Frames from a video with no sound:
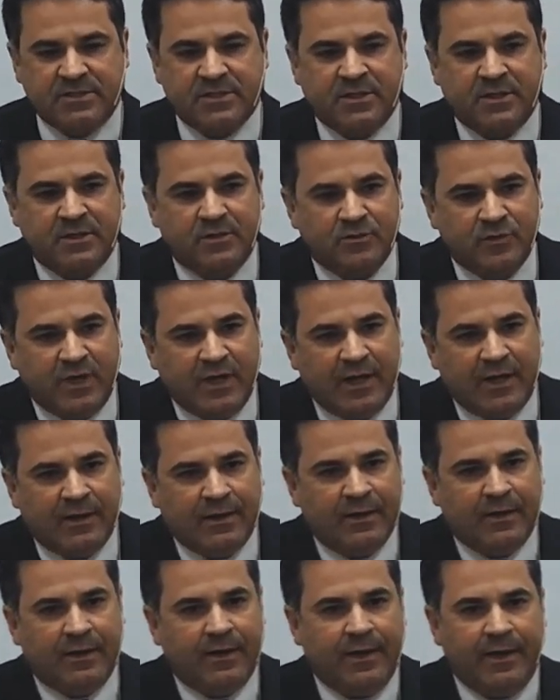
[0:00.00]
come
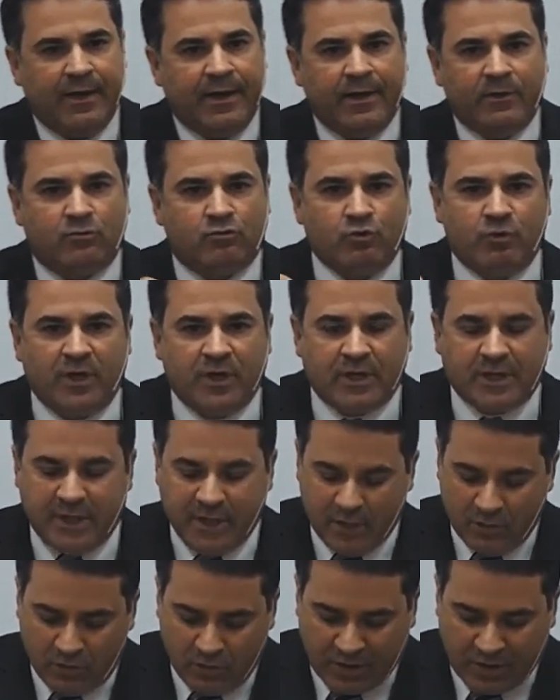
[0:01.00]
into meetings and